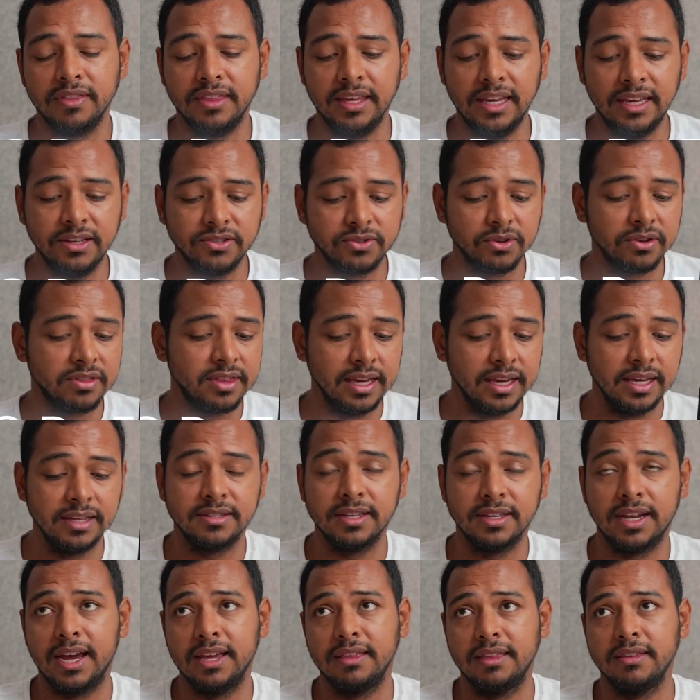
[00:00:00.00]
These are things
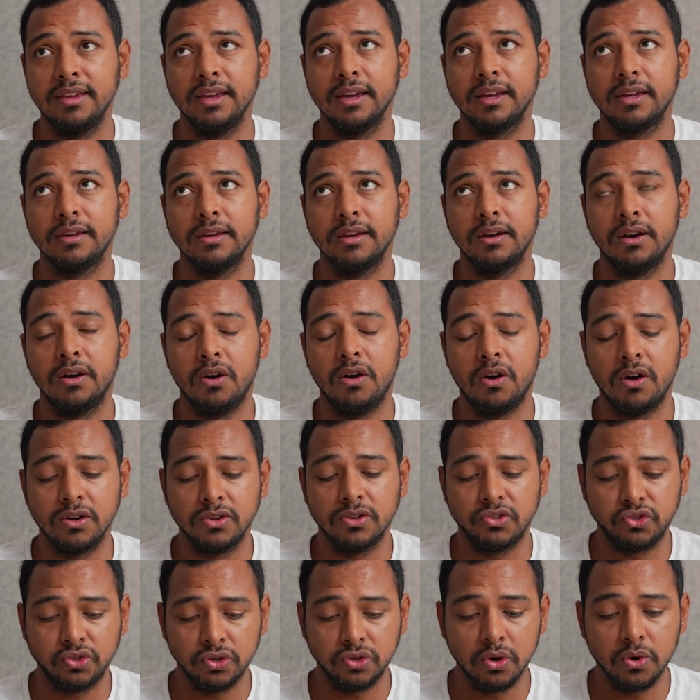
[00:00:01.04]
that I think are
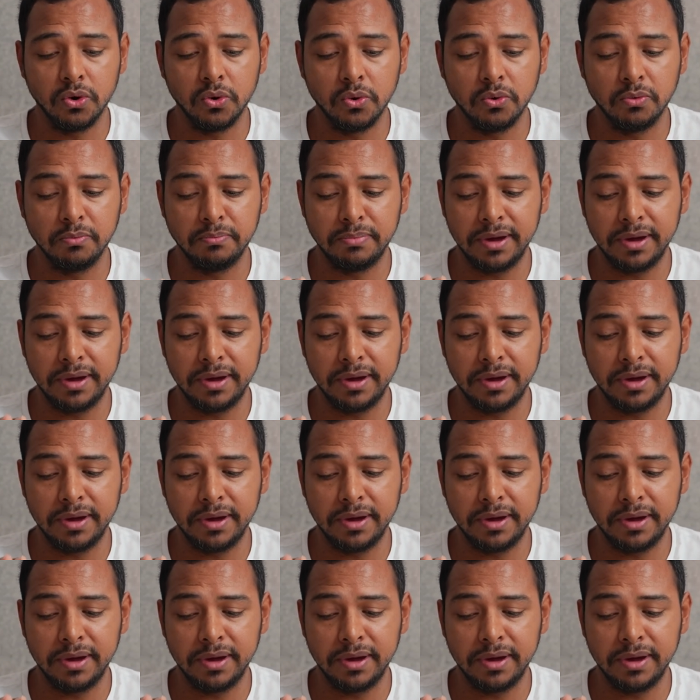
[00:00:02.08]
so